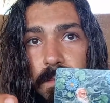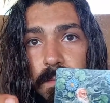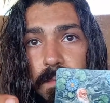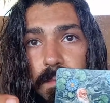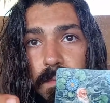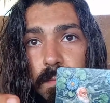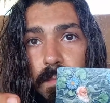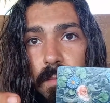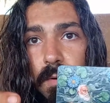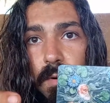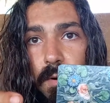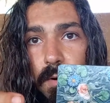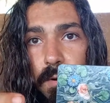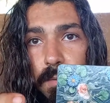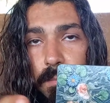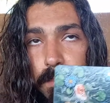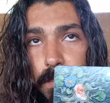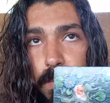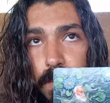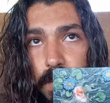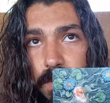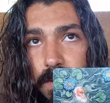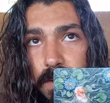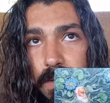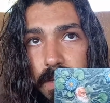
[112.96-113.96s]
more
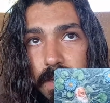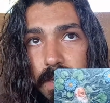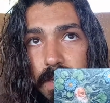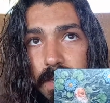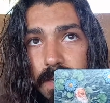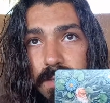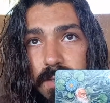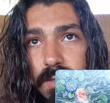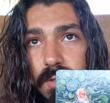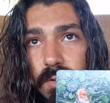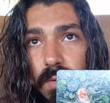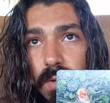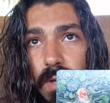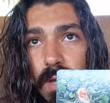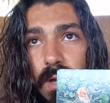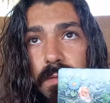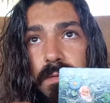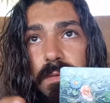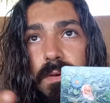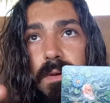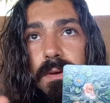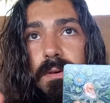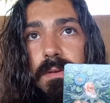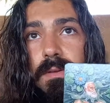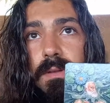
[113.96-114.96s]
importantly is to
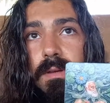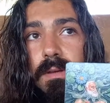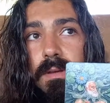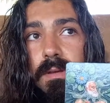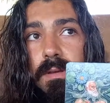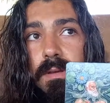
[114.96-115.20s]
cover the